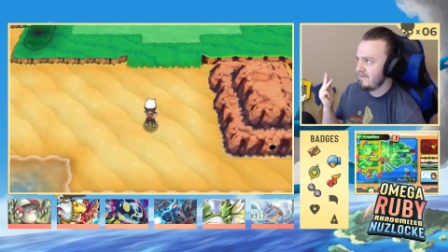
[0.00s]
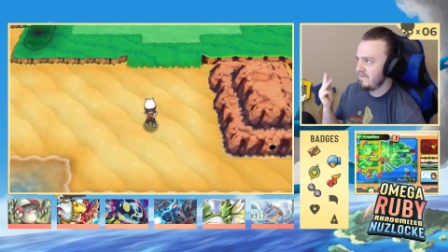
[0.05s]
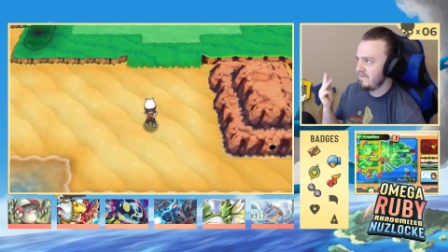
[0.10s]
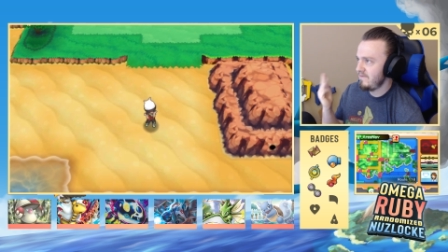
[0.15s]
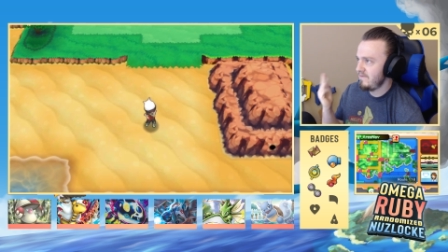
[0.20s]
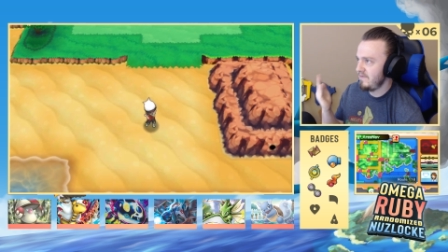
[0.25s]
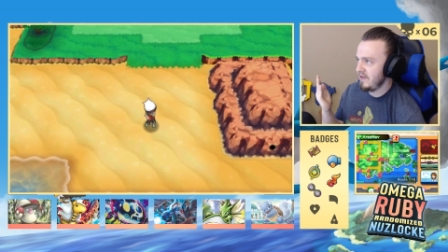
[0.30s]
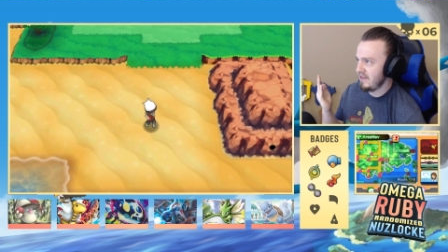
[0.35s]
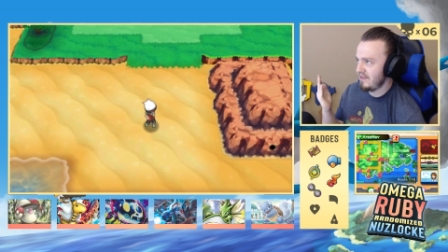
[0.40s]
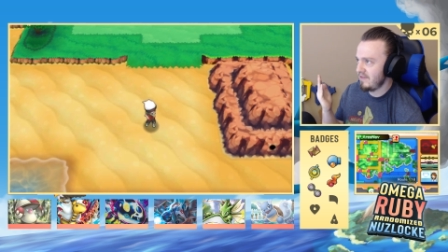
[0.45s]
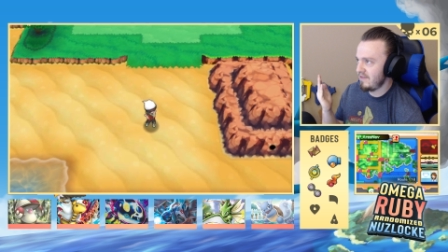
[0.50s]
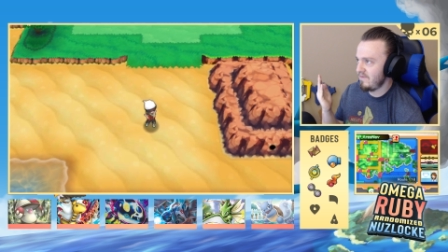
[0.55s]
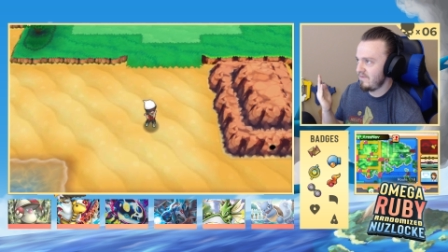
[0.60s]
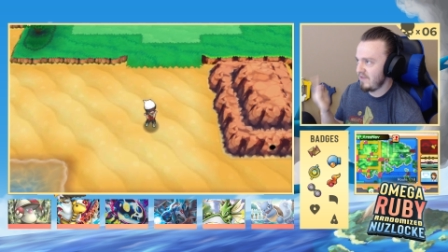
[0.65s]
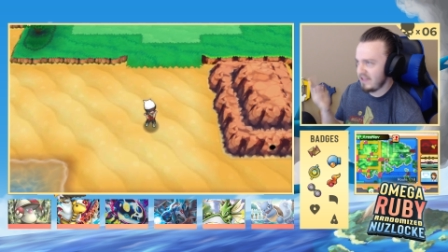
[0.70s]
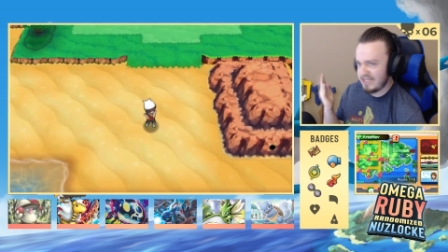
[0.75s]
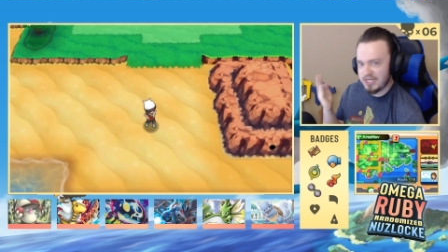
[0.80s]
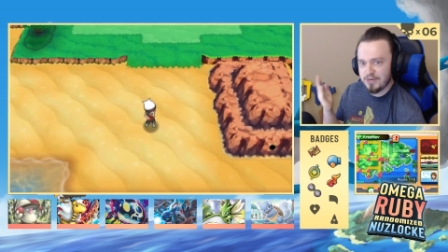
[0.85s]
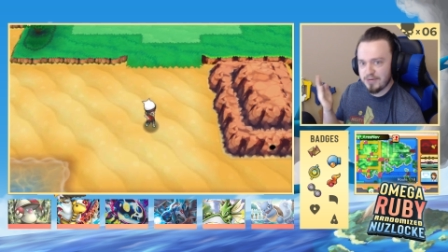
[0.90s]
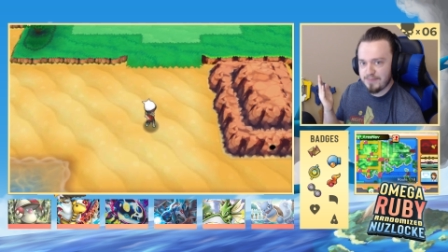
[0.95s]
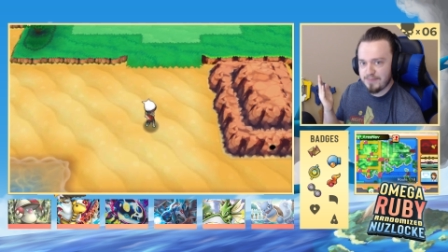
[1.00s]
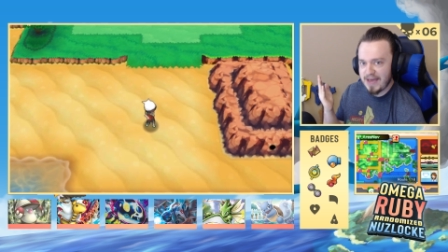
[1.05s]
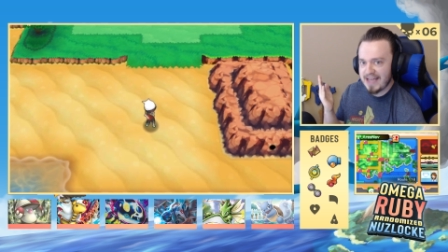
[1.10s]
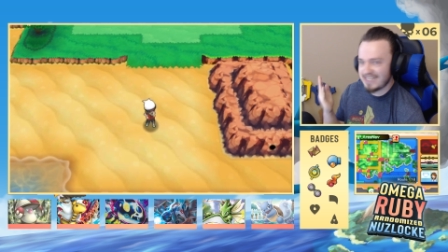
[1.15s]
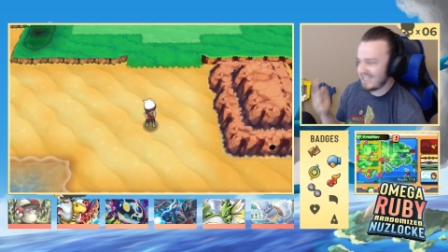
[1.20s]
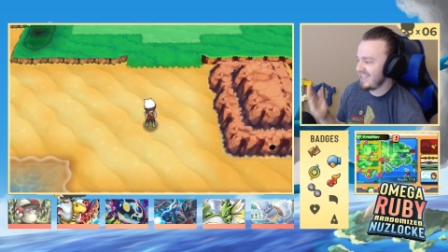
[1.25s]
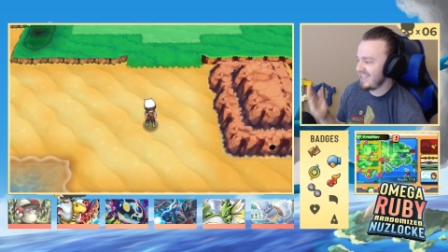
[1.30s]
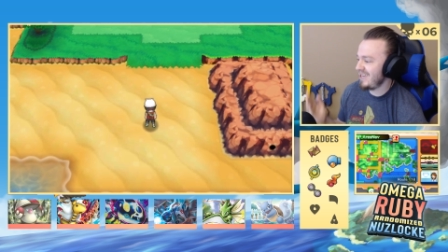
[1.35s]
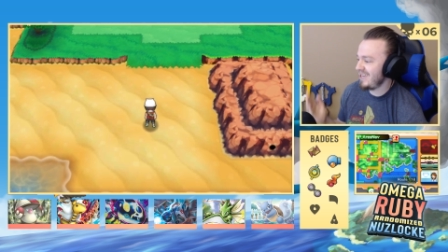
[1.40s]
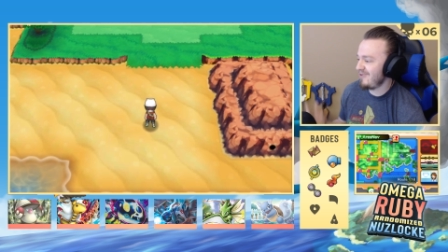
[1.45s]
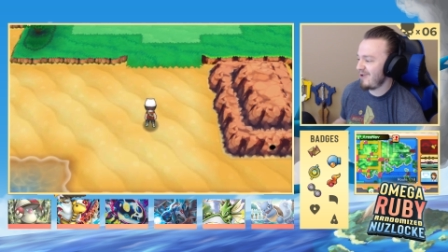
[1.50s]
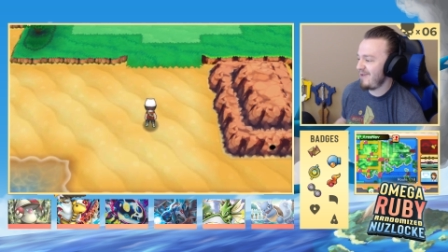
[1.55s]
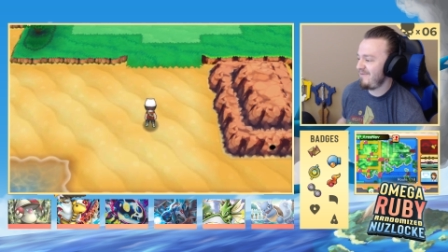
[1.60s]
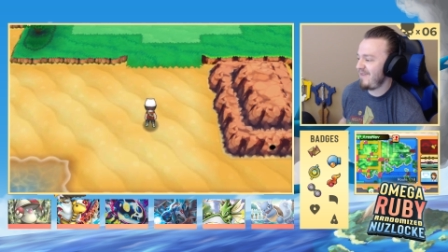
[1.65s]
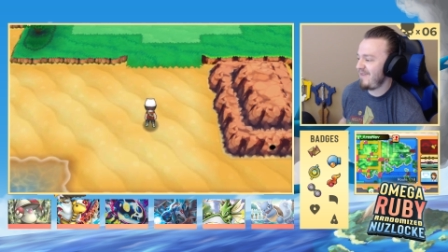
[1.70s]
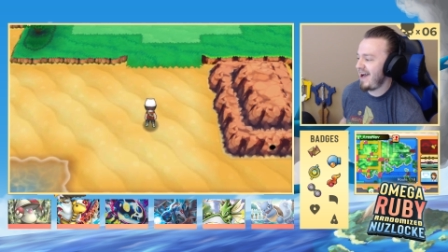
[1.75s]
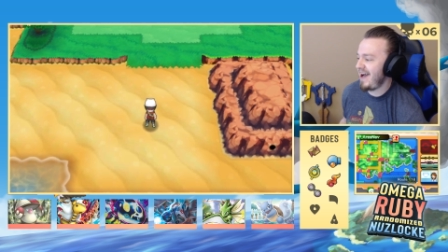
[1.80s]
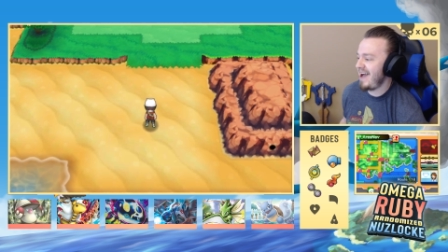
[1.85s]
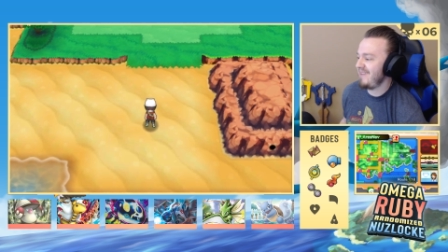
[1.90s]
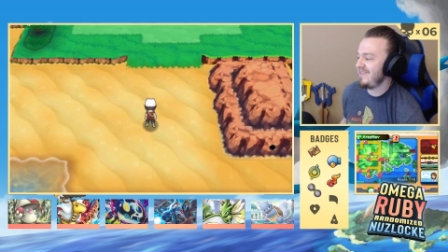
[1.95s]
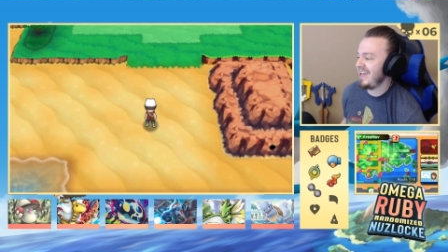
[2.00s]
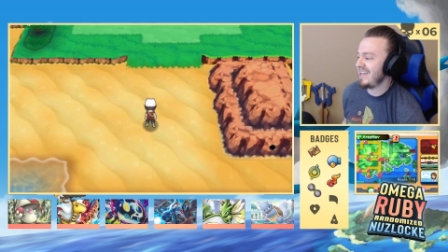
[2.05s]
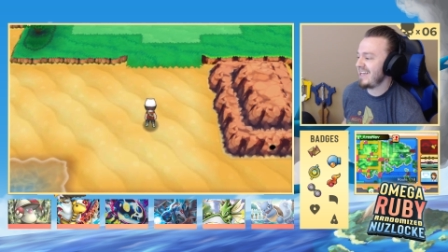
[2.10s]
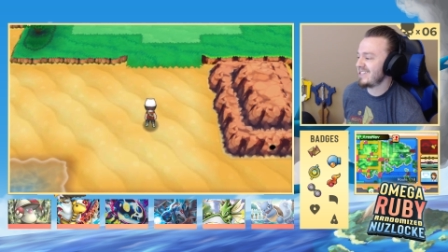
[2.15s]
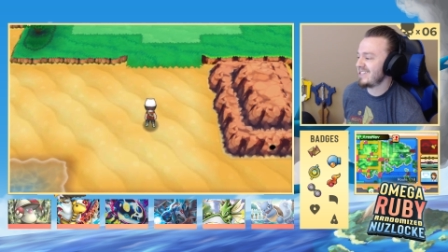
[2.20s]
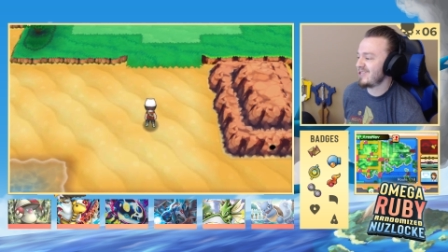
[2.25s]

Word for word: fifth gym badge? I think we're on 5, yeah.